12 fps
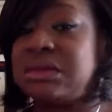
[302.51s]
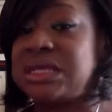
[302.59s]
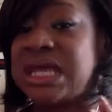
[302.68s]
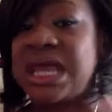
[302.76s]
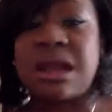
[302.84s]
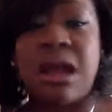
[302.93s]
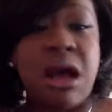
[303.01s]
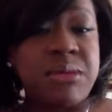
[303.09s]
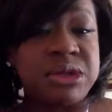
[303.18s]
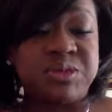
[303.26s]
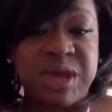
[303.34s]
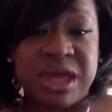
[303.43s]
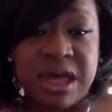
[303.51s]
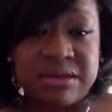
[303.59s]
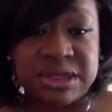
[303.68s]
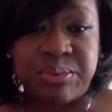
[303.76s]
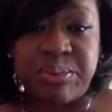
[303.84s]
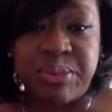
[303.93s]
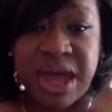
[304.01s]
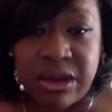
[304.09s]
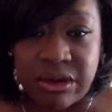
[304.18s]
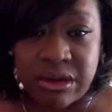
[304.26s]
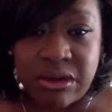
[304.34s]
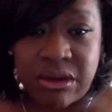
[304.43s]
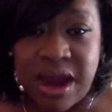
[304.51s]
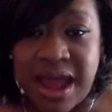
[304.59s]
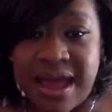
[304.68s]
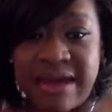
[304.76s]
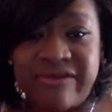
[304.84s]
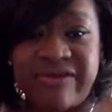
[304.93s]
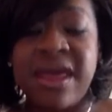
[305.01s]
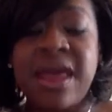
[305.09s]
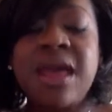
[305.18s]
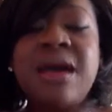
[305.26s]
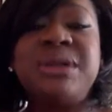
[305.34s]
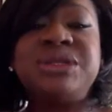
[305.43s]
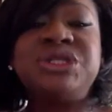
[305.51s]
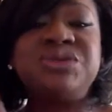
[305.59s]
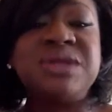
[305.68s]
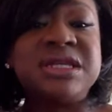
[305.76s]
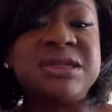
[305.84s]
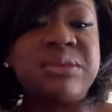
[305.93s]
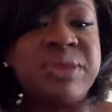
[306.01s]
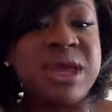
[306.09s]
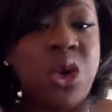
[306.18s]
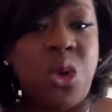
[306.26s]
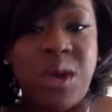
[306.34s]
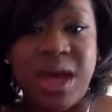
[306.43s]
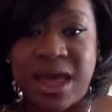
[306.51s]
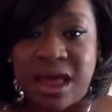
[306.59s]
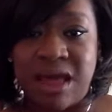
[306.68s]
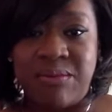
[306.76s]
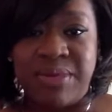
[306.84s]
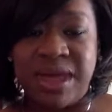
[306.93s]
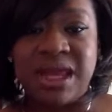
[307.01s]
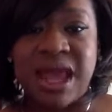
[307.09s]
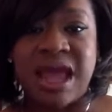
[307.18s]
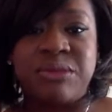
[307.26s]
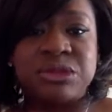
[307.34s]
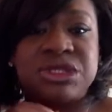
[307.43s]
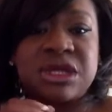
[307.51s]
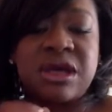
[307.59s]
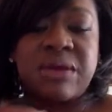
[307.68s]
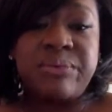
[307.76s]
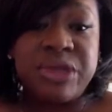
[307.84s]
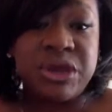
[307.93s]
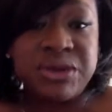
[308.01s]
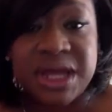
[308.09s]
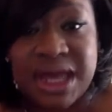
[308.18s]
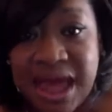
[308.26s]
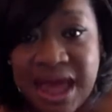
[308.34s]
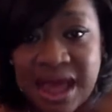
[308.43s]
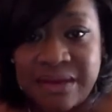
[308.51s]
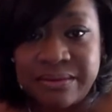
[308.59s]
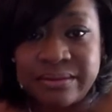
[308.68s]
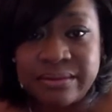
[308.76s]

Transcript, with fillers: 10 almost becomes a paragraph, but you need to be quick in being able to communicate